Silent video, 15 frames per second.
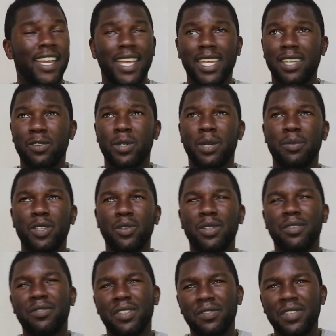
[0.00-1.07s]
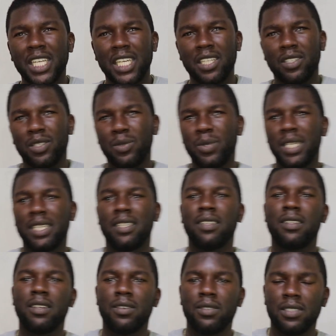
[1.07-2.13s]
anywhere between 15 to
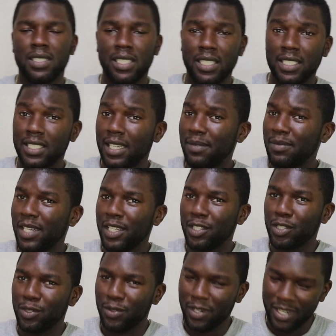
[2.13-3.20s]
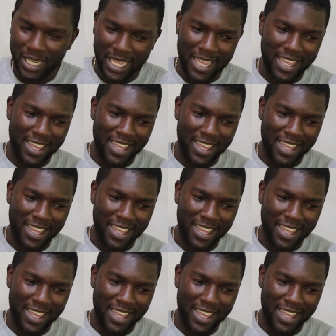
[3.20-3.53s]
20,000 each. I'm not sure.